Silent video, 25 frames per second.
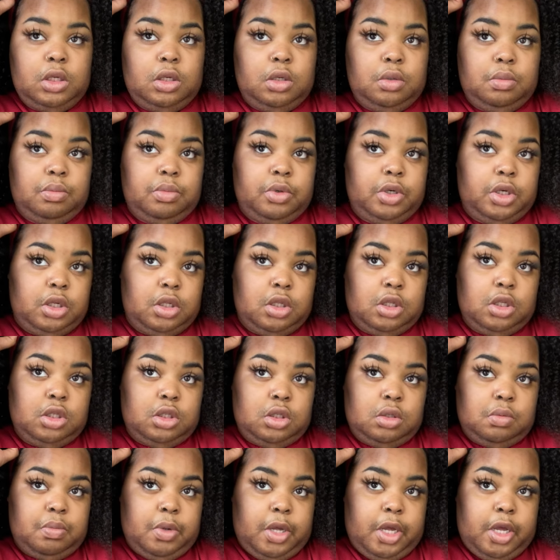and bring
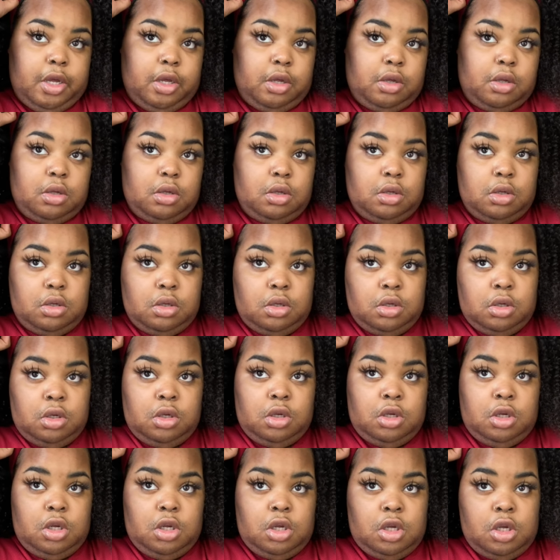this back
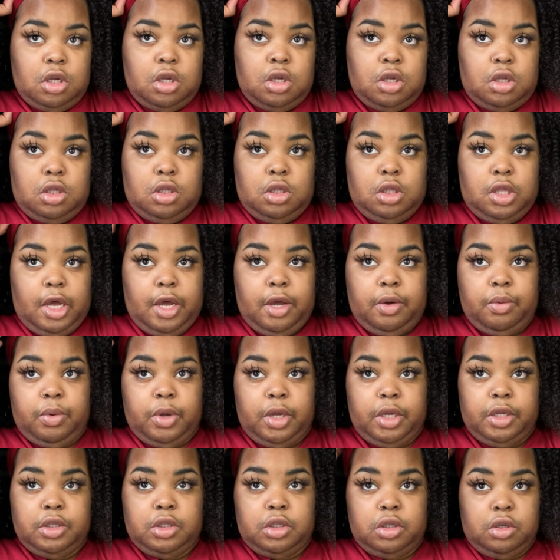that
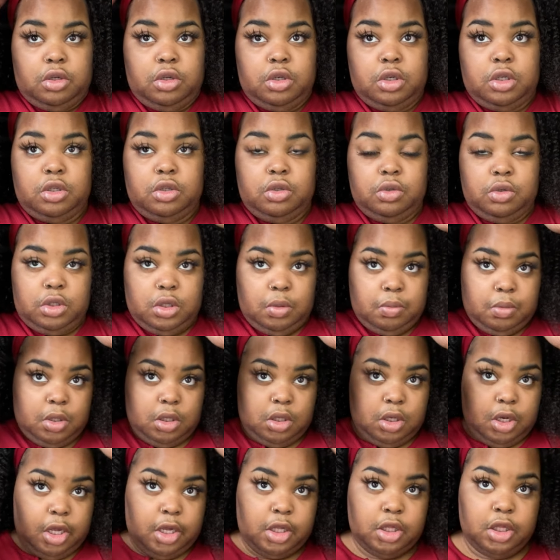way. So you can do
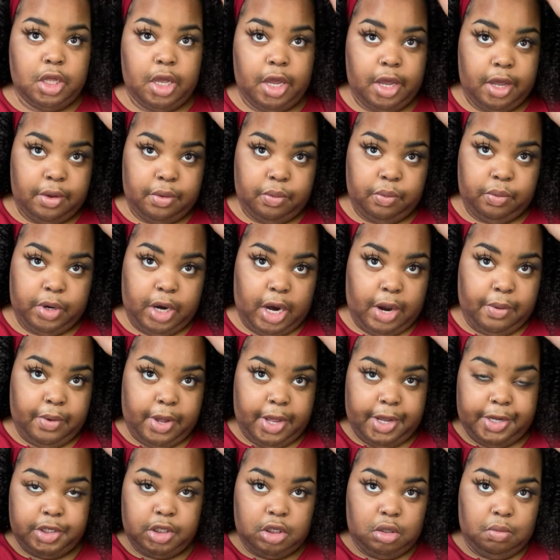something like that, where I will
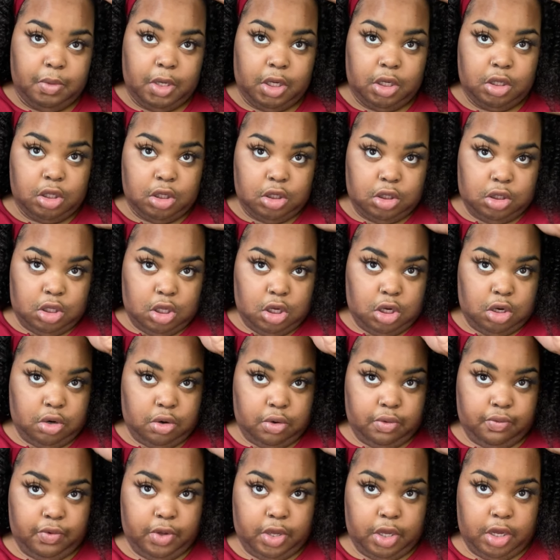actually make this thicker
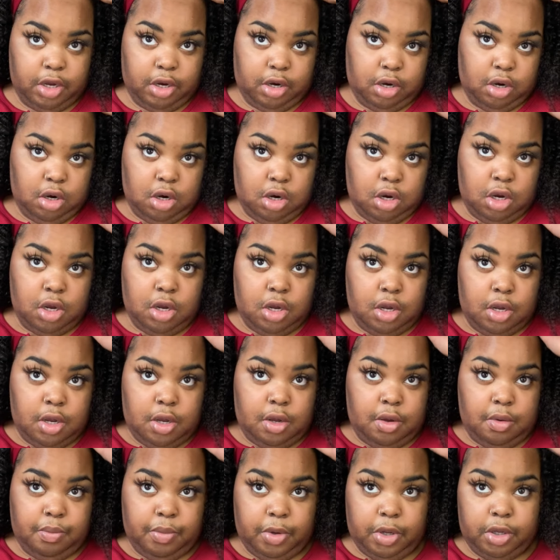over here,
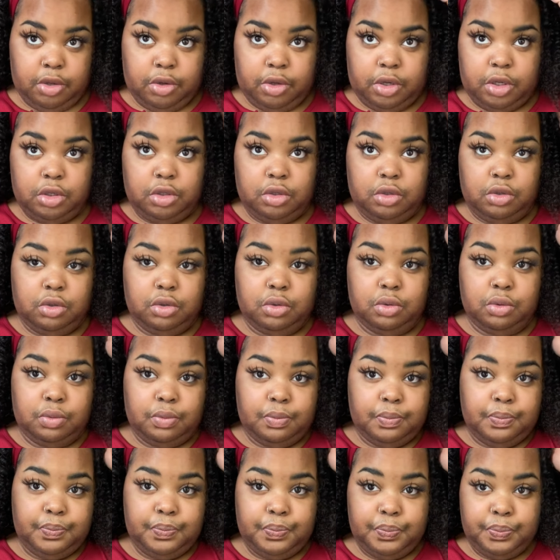but you can
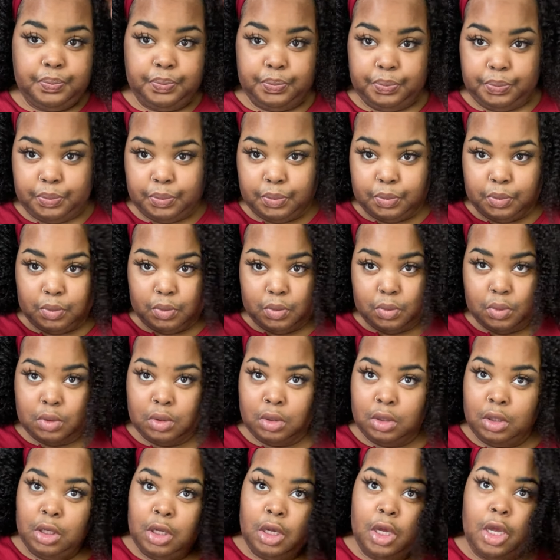do
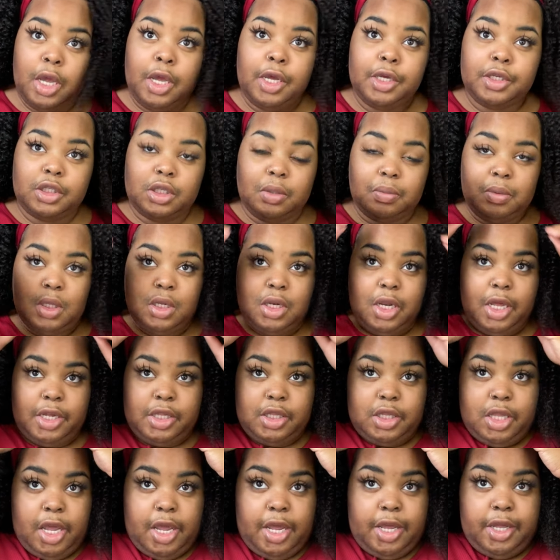something
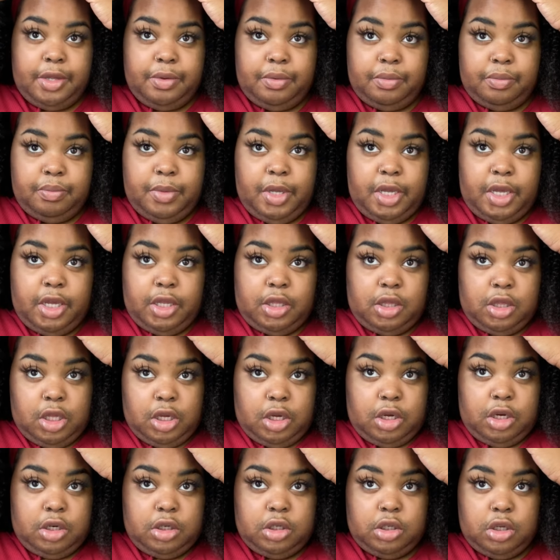like that, make it
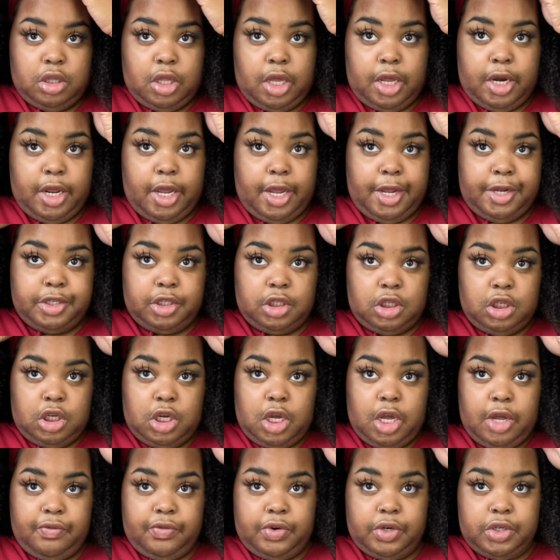thicker so that it actually
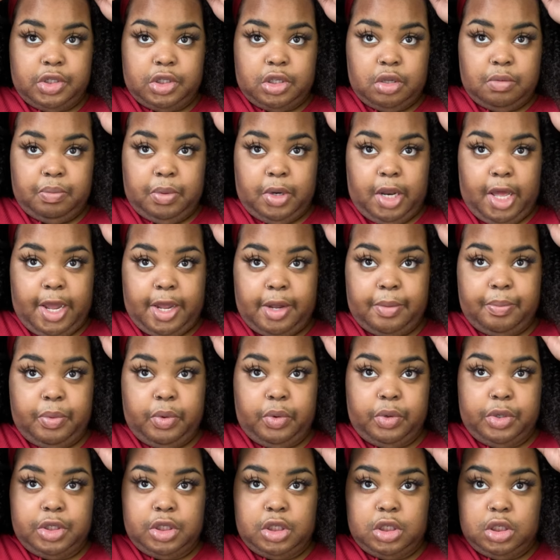covers the black
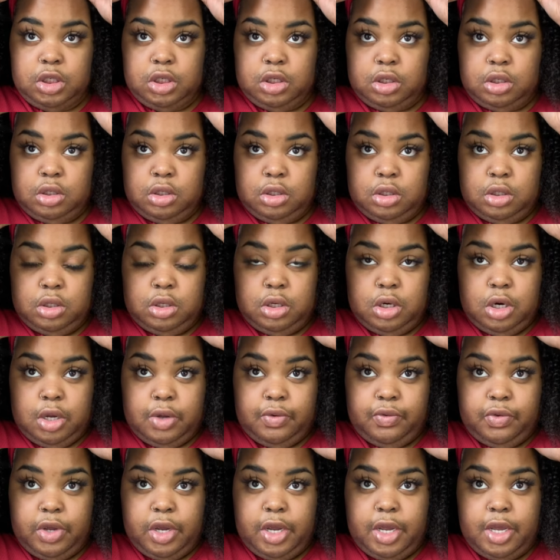portion
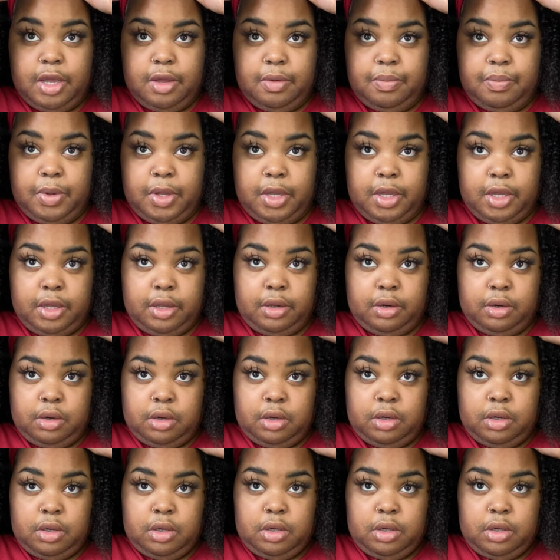of your headband,